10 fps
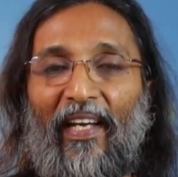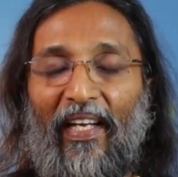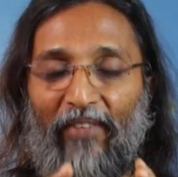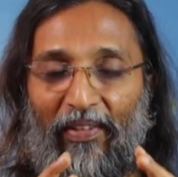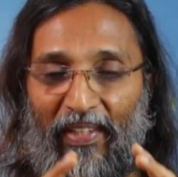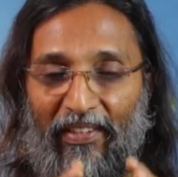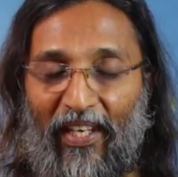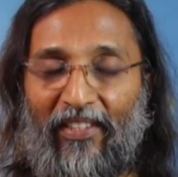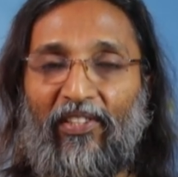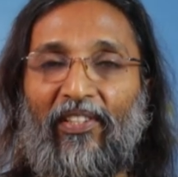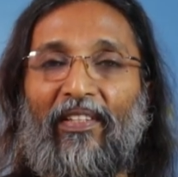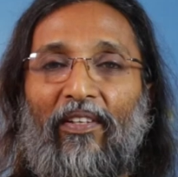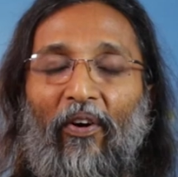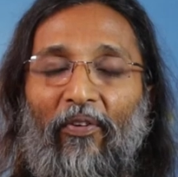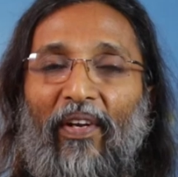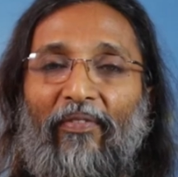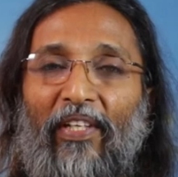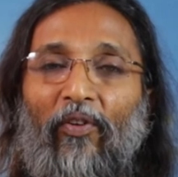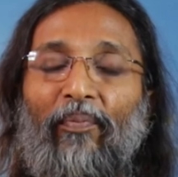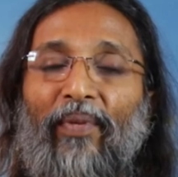And when we transcend, or when
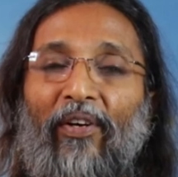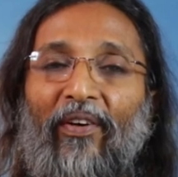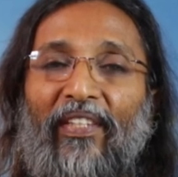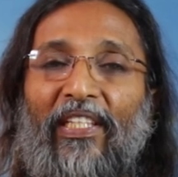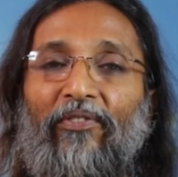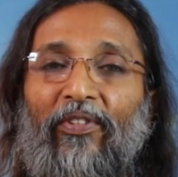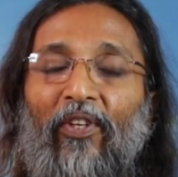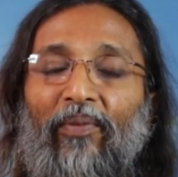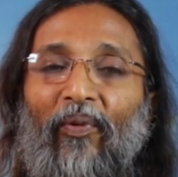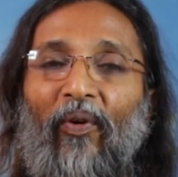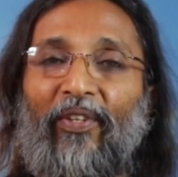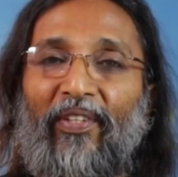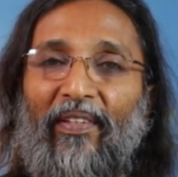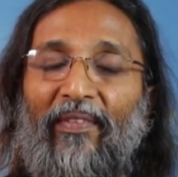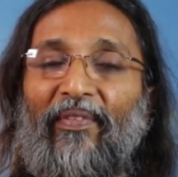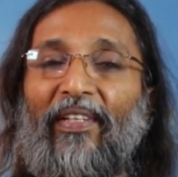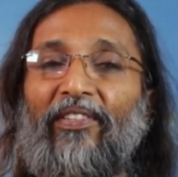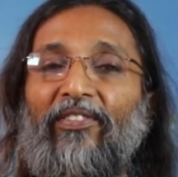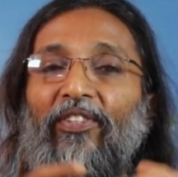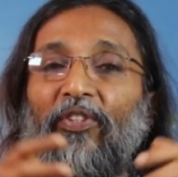we go beyond the individual mold, there
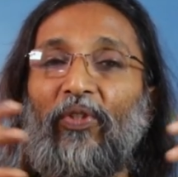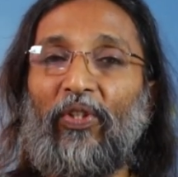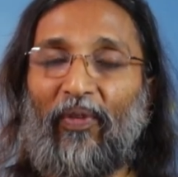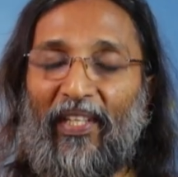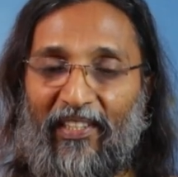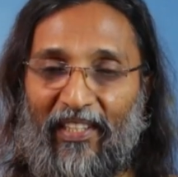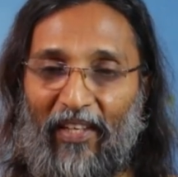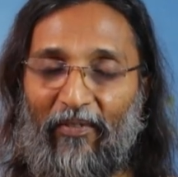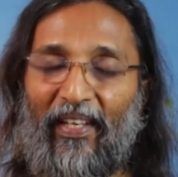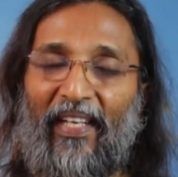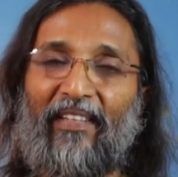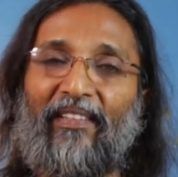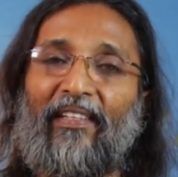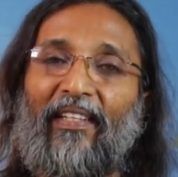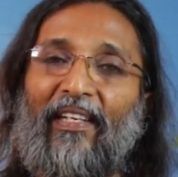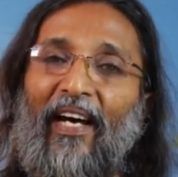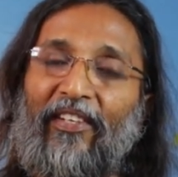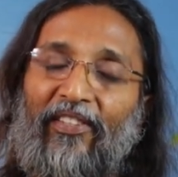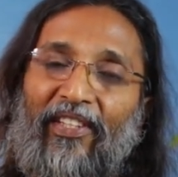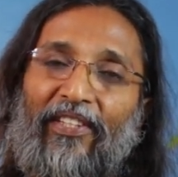is this universal where the
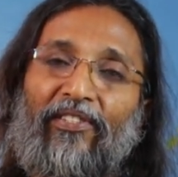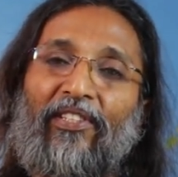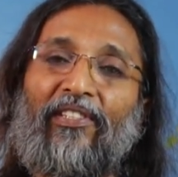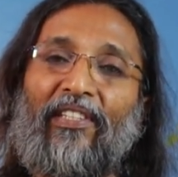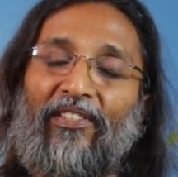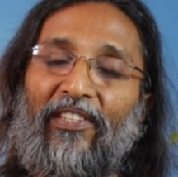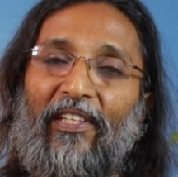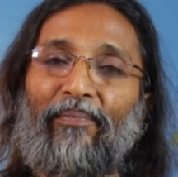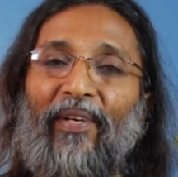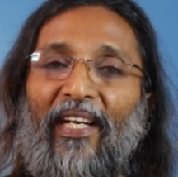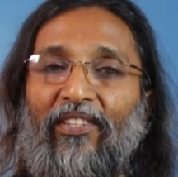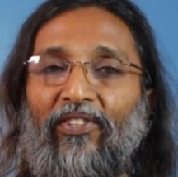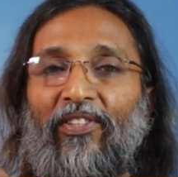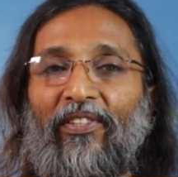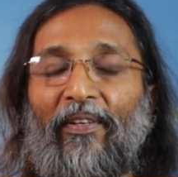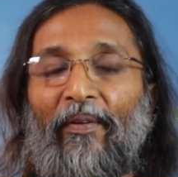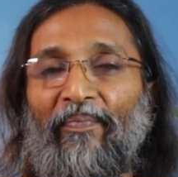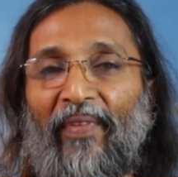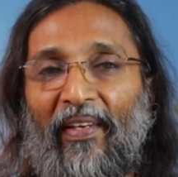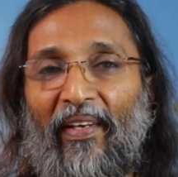larger existence is embraced.
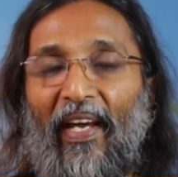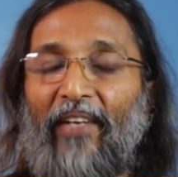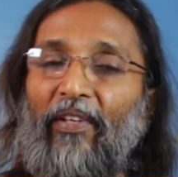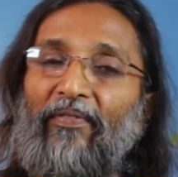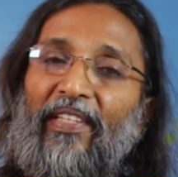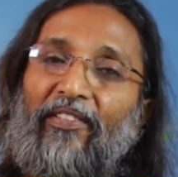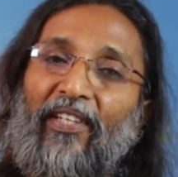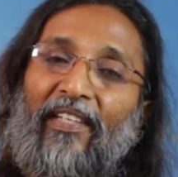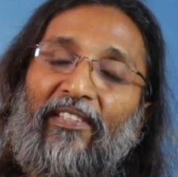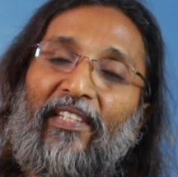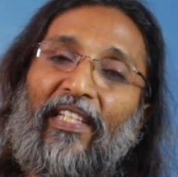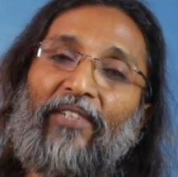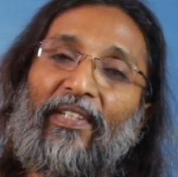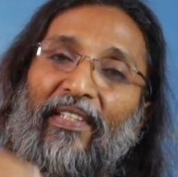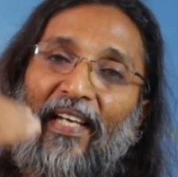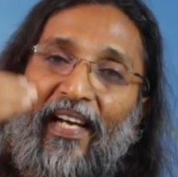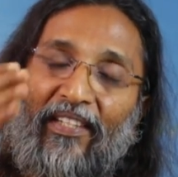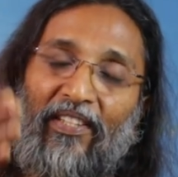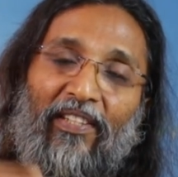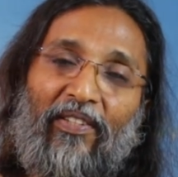And when we transcend even
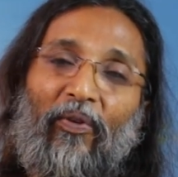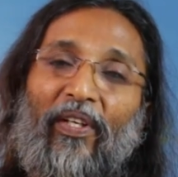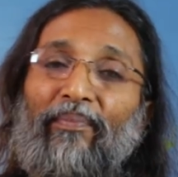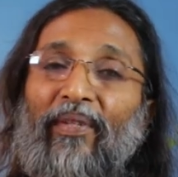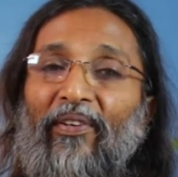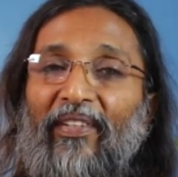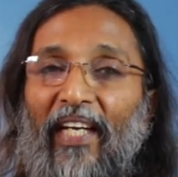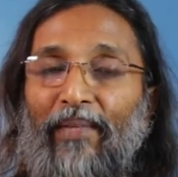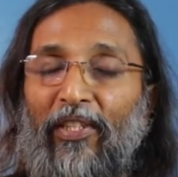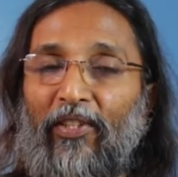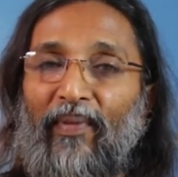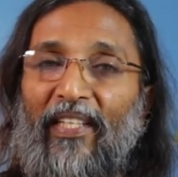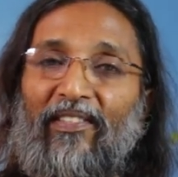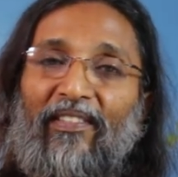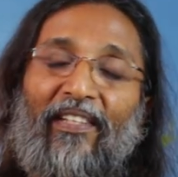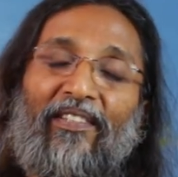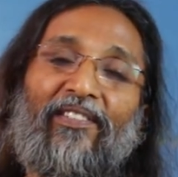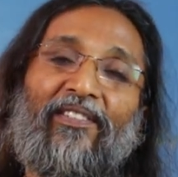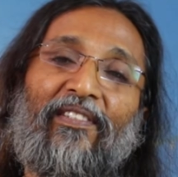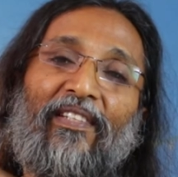that, going beyond time and space, there
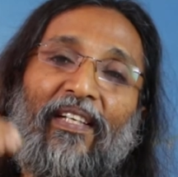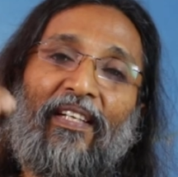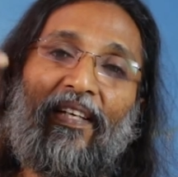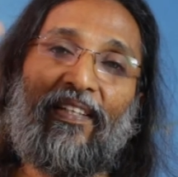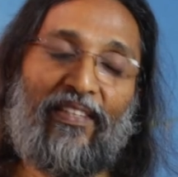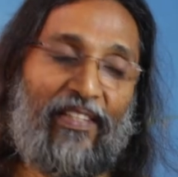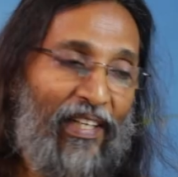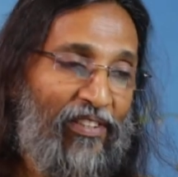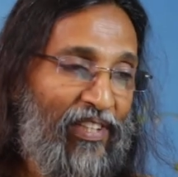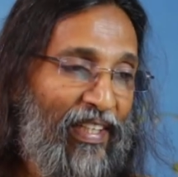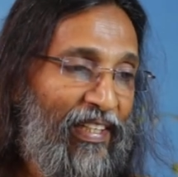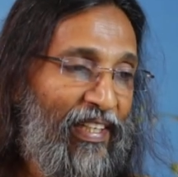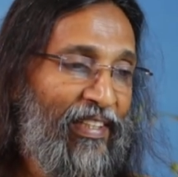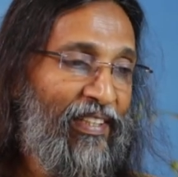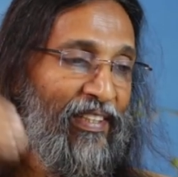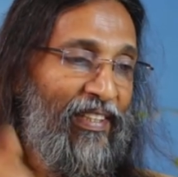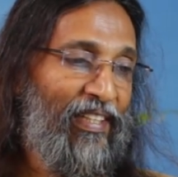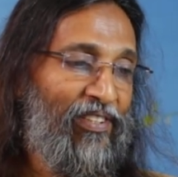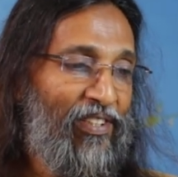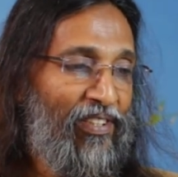is transcendent
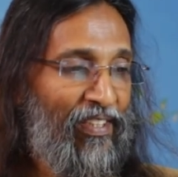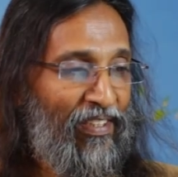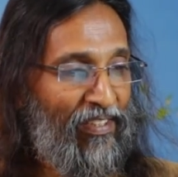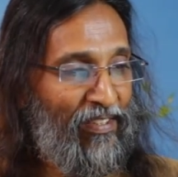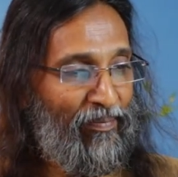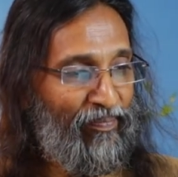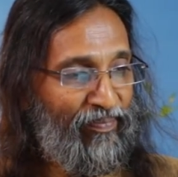existence.